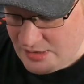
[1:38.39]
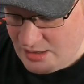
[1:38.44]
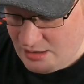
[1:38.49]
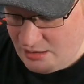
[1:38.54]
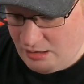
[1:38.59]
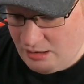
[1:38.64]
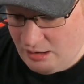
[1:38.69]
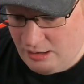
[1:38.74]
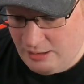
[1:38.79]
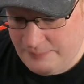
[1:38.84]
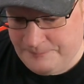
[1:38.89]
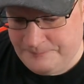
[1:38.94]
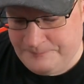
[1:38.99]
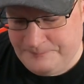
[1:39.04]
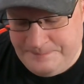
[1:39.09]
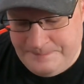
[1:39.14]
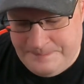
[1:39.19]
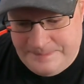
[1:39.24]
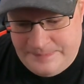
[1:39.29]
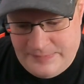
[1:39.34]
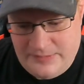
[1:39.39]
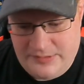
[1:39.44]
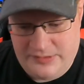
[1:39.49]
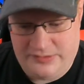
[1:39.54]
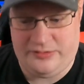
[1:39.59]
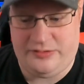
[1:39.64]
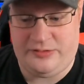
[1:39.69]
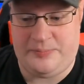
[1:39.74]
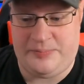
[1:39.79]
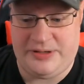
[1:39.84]
Um,
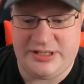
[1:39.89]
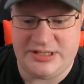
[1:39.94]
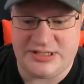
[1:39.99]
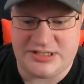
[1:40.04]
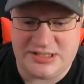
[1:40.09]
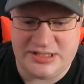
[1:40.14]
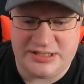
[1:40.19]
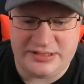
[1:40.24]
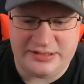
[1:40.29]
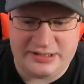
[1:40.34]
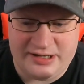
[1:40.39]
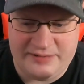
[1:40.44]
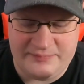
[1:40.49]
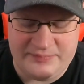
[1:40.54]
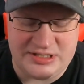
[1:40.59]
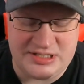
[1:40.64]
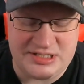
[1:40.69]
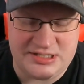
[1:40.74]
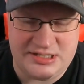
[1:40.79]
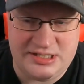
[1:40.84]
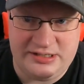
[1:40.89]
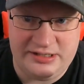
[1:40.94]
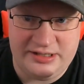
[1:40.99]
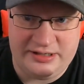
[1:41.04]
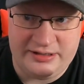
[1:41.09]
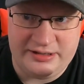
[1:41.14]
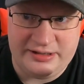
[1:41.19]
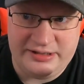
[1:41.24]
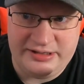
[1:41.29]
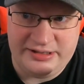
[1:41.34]
the biggest thing that I've been
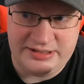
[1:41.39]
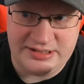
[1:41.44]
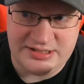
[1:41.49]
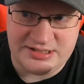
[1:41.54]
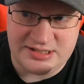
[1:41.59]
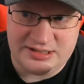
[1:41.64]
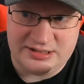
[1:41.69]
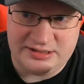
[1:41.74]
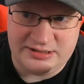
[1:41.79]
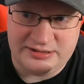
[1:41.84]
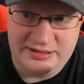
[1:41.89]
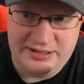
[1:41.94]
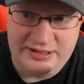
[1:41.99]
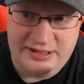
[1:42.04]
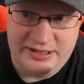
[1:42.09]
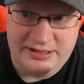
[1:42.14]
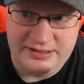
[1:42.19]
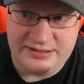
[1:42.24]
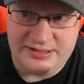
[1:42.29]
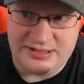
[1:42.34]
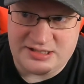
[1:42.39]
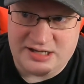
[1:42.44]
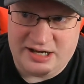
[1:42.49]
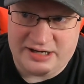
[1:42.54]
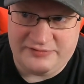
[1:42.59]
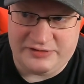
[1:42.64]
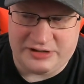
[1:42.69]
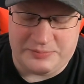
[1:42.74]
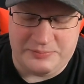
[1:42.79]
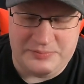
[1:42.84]
seeing is uh, this kind of
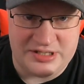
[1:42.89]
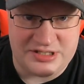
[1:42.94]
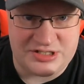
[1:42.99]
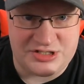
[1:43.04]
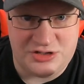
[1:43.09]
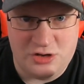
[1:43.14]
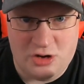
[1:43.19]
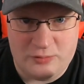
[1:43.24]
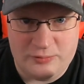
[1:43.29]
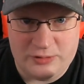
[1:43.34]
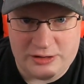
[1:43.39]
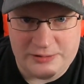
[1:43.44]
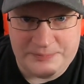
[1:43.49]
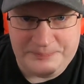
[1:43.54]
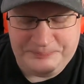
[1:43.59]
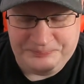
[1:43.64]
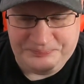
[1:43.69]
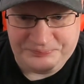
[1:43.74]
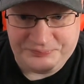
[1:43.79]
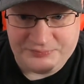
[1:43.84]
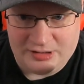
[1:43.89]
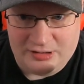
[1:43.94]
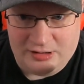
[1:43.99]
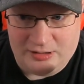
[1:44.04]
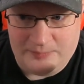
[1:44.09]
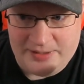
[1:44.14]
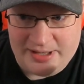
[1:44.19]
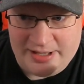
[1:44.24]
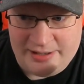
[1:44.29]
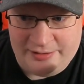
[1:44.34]
like misnomer
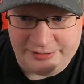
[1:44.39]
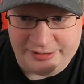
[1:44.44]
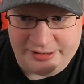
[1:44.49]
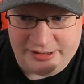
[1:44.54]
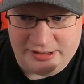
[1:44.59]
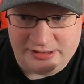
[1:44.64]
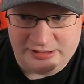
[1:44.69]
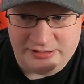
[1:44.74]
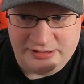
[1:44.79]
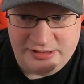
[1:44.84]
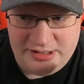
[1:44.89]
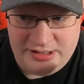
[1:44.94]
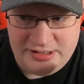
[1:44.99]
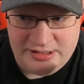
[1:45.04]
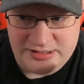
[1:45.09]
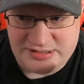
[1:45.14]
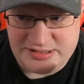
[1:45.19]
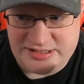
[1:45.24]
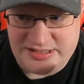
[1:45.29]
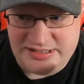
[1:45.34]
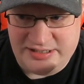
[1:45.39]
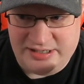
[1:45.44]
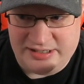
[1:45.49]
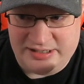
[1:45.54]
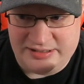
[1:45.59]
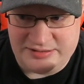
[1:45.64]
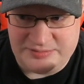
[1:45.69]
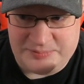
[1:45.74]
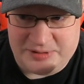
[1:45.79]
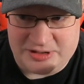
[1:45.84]
about uh, see
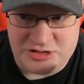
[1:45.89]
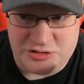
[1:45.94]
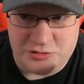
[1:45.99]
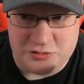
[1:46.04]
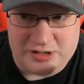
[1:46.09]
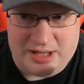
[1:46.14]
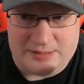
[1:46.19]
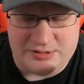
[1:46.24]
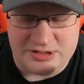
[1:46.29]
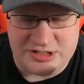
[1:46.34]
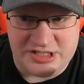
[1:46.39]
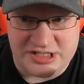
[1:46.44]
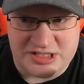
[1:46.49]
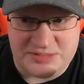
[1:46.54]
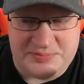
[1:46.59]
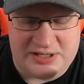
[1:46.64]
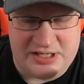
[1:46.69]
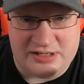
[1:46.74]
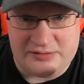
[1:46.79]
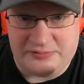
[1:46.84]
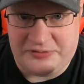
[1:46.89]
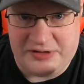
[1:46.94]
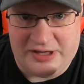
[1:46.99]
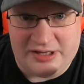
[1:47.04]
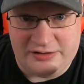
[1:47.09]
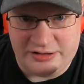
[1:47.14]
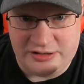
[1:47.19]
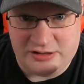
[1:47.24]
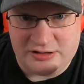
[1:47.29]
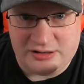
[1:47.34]
uh, about Soul Calibur six being a
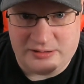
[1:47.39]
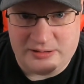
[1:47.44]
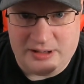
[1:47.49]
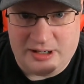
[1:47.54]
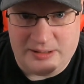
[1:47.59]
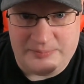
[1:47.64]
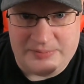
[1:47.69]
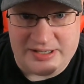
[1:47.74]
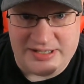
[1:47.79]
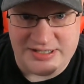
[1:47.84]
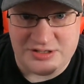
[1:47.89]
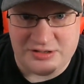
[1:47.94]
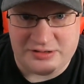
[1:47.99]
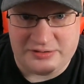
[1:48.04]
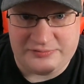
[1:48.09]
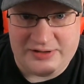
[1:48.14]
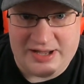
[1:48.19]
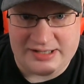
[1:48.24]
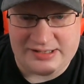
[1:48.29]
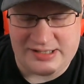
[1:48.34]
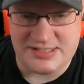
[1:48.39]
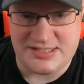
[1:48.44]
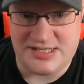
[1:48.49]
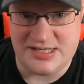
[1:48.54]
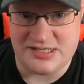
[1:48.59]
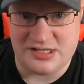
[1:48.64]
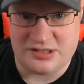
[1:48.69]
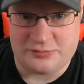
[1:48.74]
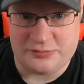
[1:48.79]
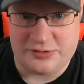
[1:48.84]
failure uh, based on the fact that
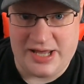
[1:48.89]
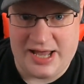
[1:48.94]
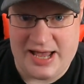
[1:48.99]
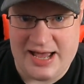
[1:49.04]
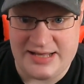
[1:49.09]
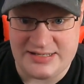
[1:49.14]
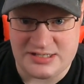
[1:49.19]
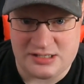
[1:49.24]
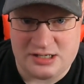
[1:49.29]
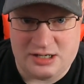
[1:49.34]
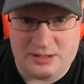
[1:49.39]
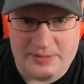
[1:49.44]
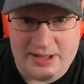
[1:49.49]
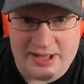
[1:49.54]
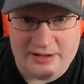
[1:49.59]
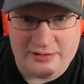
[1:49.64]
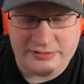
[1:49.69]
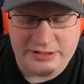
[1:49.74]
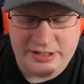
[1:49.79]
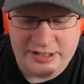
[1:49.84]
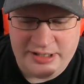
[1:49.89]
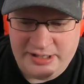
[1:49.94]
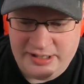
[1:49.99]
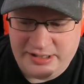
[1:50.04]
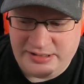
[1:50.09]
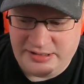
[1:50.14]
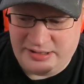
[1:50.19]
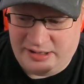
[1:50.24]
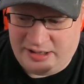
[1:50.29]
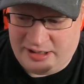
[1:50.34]
Season three hasn't come out.
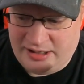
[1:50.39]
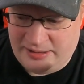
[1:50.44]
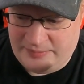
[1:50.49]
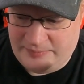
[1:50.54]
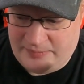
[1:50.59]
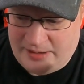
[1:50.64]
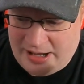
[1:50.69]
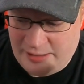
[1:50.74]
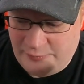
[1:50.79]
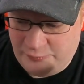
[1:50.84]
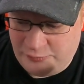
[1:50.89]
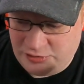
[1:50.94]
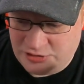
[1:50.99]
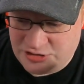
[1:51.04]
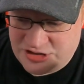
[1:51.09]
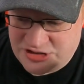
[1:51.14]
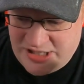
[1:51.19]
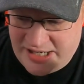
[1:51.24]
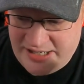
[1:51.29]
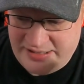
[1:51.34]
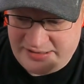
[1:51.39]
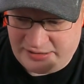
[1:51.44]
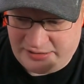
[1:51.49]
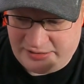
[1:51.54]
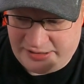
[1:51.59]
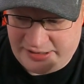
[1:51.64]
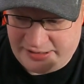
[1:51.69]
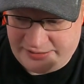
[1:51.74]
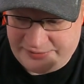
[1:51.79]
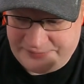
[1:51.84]
Um, I will say that
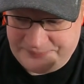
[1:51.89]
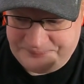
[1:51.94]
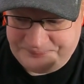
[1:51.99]
like